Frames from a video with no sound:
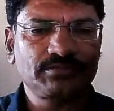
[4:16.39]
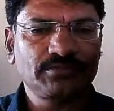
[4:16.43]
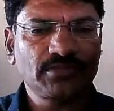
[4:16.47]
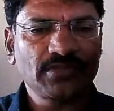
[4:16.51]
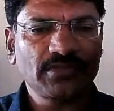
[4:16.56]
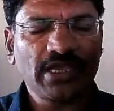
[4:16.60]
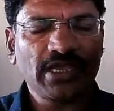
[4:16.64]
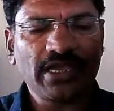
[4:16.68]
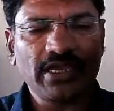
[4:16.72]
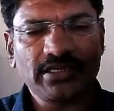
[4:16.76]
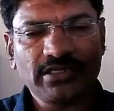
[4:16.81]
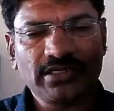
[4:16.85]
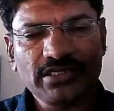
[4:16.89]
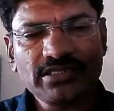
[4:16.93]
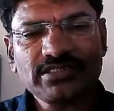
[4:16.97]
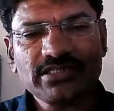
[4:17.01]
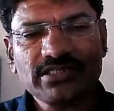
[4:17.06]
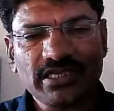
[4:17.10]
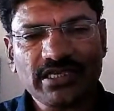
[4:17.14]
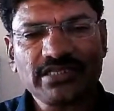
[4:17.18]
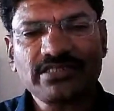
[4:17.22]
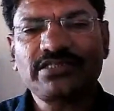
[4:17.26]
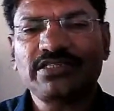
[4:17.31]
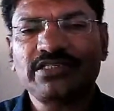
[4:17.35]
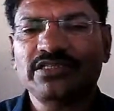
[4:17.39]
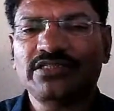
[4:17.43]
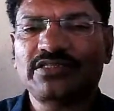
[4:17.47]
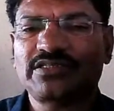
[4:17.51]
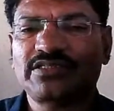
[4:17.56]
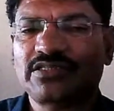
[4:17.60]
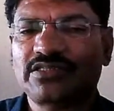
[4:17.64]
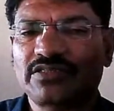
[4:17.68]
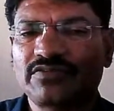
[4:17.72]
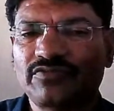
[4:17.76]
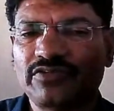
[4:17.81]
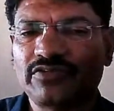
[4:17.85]
And his essays
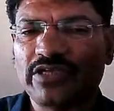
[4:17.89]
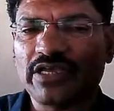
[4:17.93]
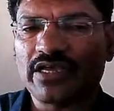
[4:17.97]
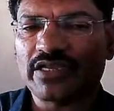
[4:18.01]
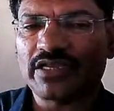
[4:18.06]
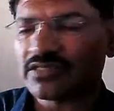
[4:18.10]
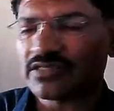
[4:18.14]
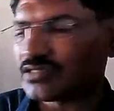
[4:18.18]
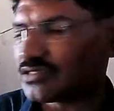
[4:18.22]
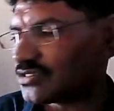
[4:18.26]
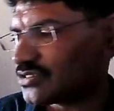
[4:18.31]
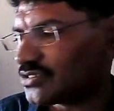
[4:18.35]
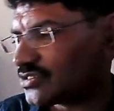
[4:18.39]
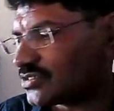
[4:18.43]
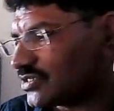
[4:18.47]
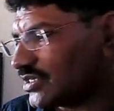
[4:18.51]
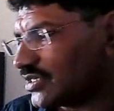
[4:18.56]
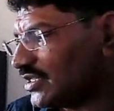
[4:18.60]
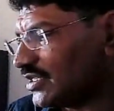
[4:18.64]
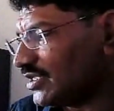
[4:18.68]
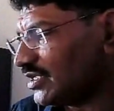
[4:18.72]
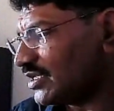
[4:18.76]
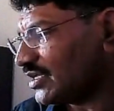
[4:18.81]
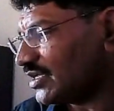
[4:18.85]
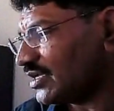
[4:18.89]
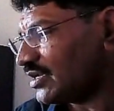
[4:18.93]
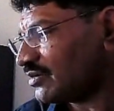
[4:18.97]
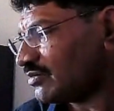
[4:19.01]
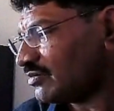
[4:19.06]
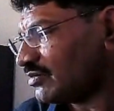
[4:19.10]
we are studying here.